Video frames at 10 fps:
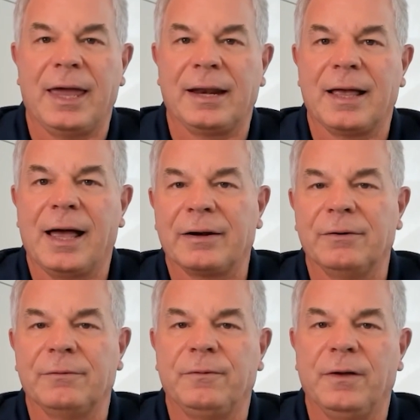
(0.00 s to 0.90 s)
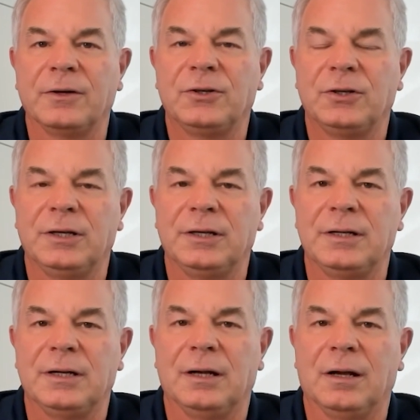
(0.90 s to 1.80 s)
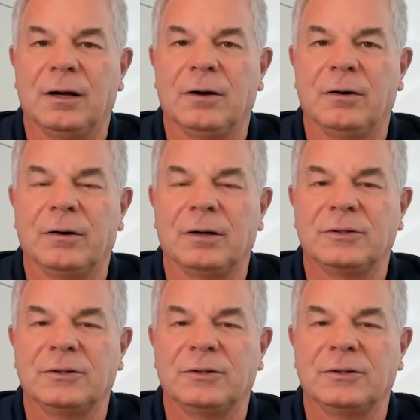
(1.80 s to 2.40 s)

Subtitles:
and cognitive function are